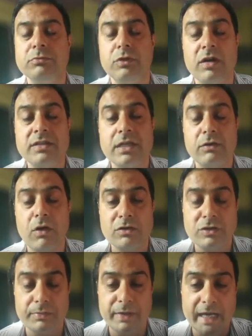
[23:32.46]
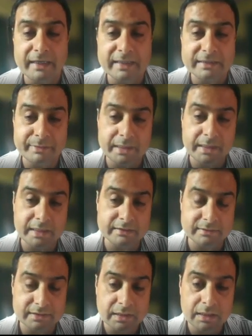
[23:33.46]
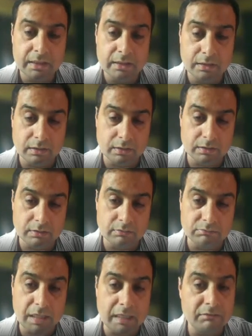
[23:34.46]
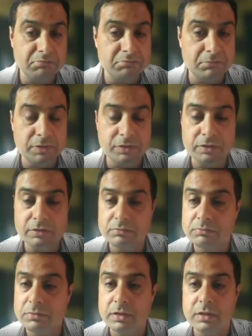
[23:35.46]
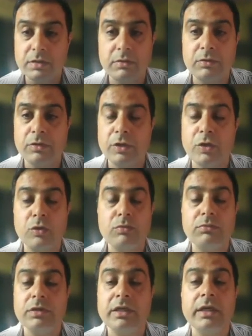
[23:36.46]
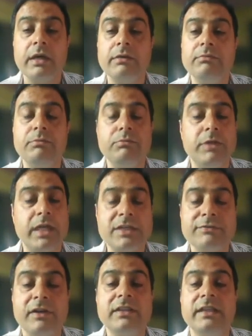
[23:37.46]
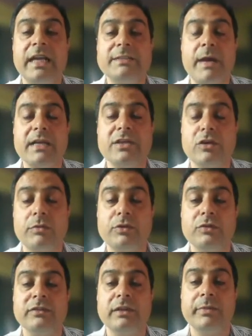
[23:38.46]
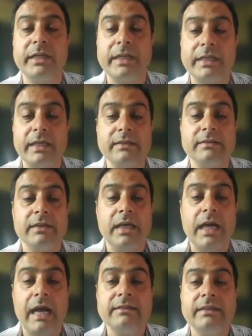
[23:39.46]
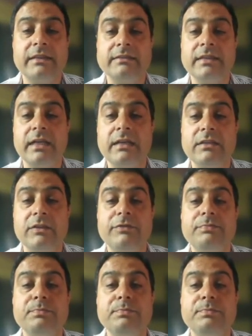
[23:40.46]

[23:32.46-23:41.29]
lots and lots of high-rise buildings, and you know there is further expansion of those urban areas. As a result, the